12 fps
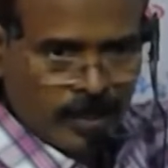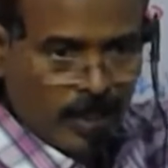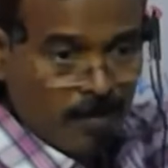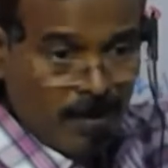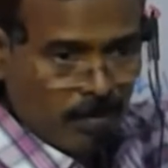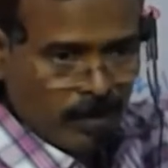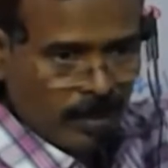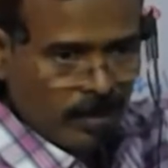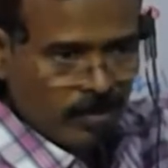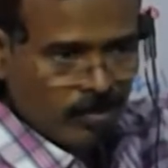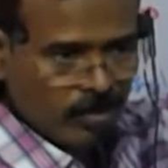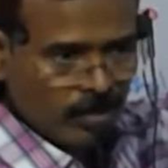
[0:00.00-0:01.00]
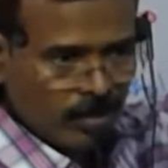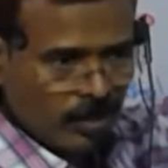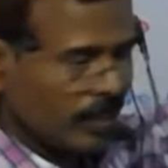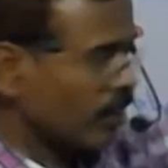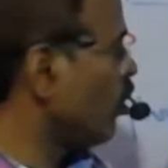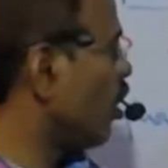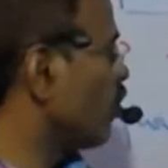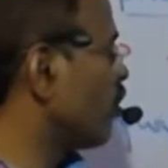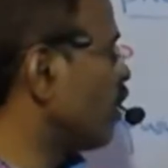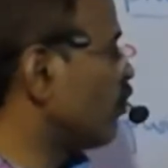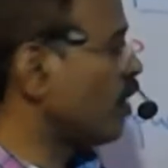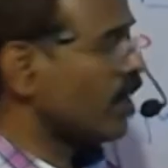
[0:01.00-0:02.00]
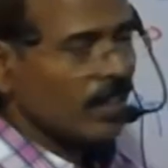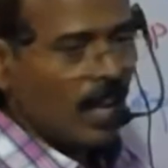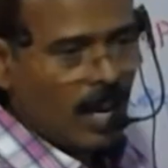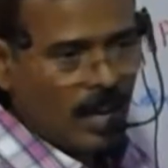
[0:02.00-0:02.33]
Remember this. It is also referred as